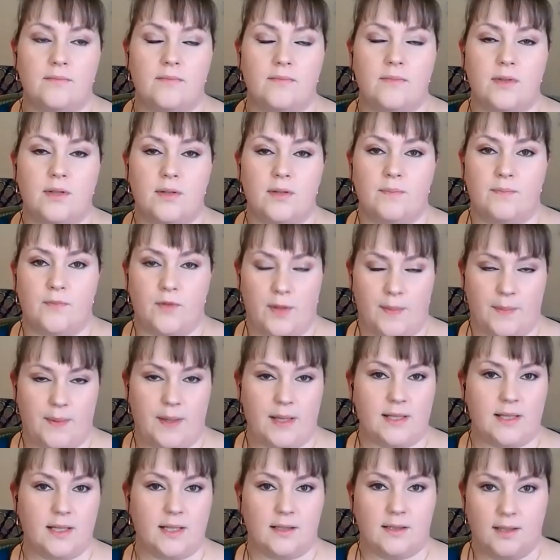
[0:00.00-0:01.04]
we
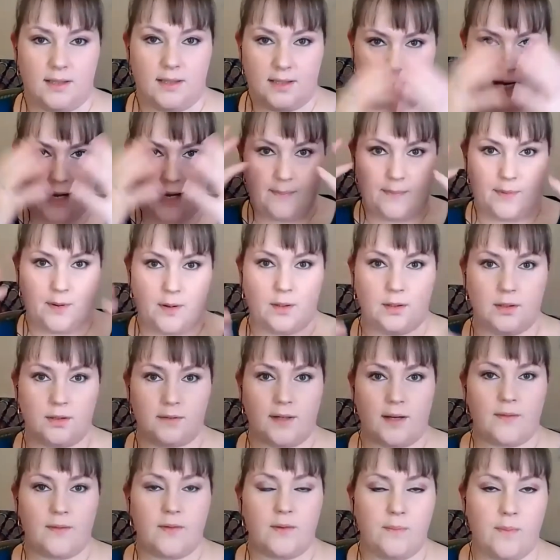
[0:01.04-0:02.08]
basically tap all
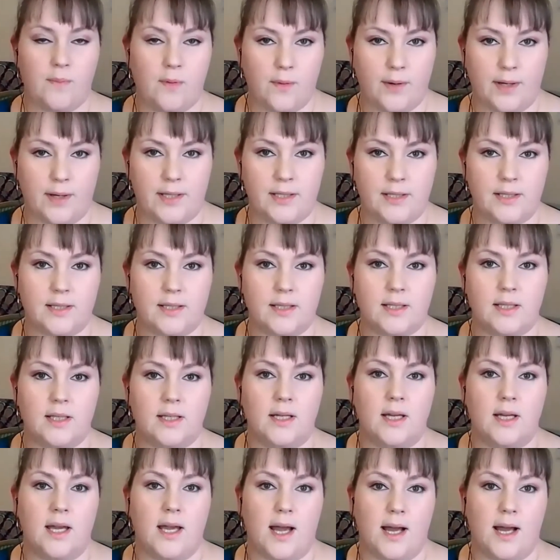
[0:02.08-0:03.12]
around the points
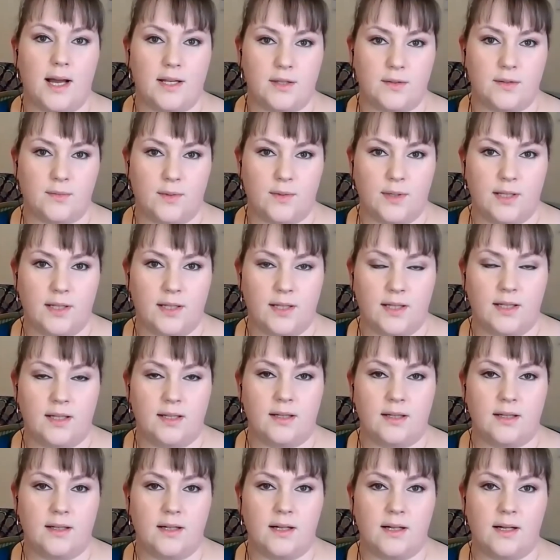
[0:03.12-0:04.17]
as we